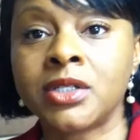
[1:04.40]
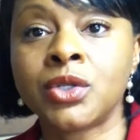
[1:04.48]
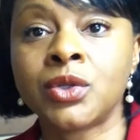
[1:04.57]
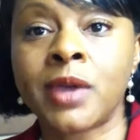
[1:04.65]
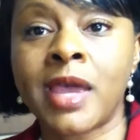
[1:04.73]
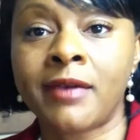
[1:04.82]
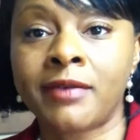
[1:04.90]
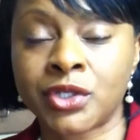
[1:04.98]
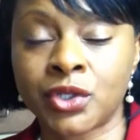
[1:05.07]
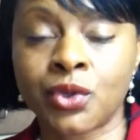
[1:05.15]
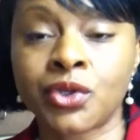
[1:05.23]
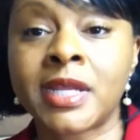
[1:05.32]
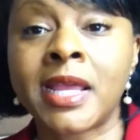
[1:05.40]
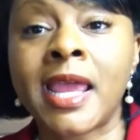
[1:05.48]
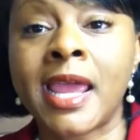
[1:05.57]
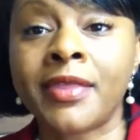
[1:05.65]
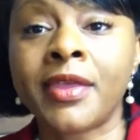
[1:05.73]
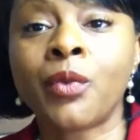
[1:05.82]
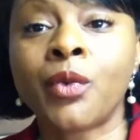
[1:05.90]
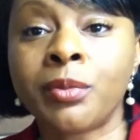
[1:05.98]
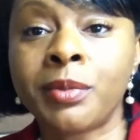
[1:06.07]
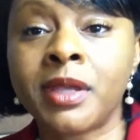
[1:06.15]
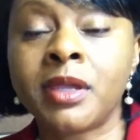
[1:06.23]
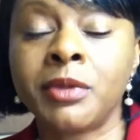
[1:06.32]
to have a search, and there will
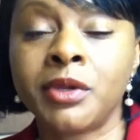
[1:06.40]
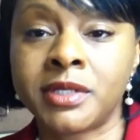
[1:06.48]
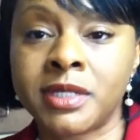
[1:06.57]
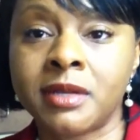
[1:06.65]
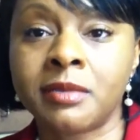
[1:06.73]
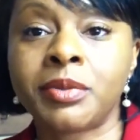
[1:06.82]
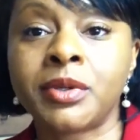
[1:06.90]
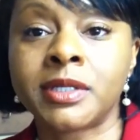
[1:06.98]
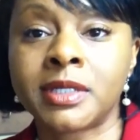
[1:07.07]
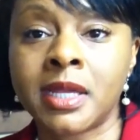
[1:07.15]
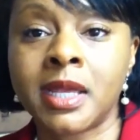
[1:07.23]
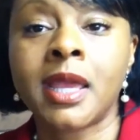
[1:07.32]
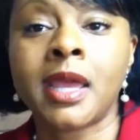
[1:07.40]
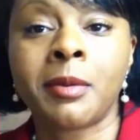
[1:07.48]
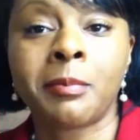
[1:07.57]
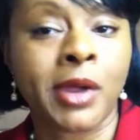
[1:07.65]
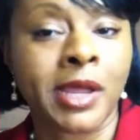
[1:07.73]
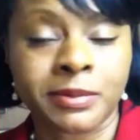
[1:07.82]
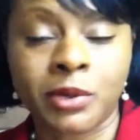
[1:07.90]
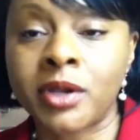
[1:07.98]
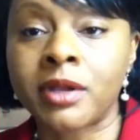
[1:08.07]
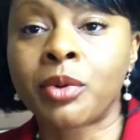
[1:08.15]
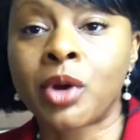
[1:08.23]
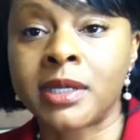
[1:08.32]
be community input as part of
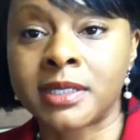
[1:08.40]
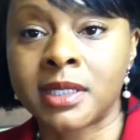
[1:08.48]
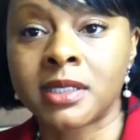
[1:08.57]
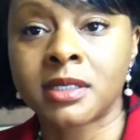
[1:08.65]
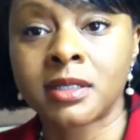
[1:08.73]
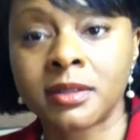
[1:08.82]
the process.